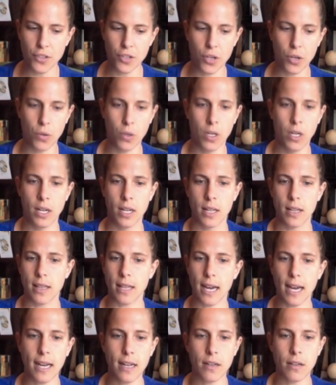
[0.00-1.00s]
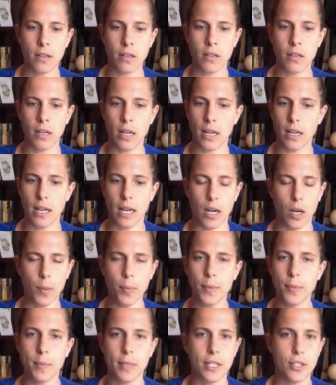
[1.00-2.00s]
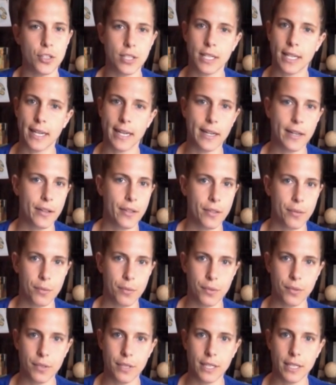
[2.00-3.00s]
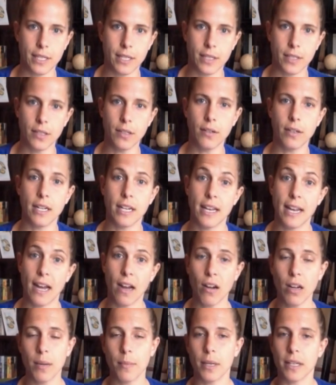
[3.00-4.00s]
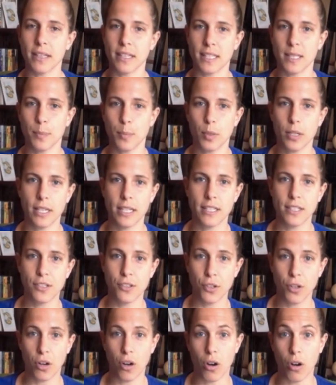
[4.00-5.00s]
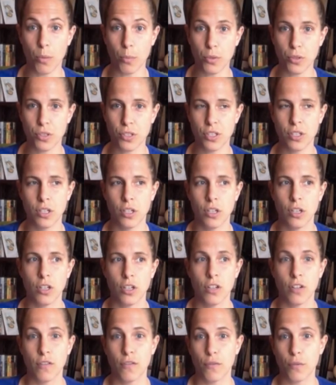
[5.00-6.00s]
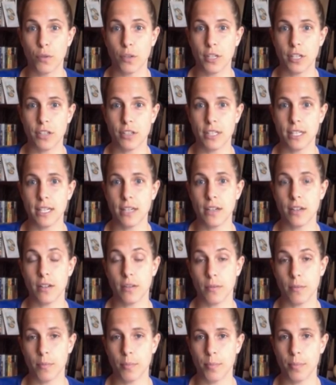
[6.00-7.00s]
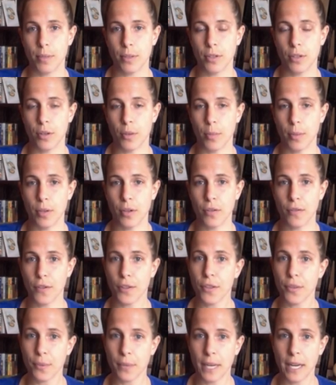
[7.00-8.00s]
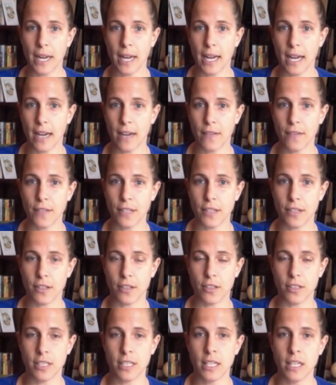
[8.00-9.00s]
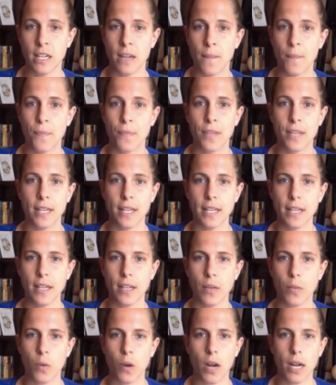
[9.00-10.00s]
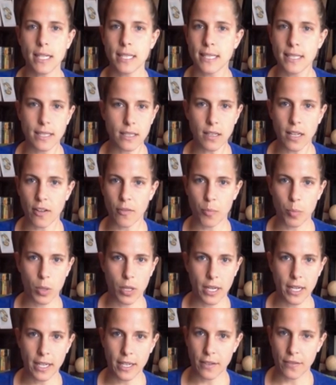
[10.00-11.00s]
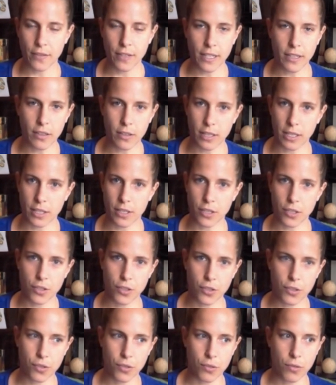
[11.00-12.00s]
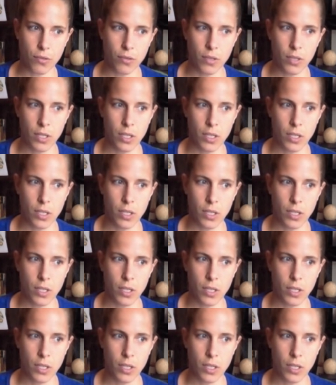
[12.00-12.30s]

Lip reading: so that helped me just get through the unknown. And now I'm at this place, almost 4 years in, a bit over 3.5 years in, where I still have plenty of healing to do.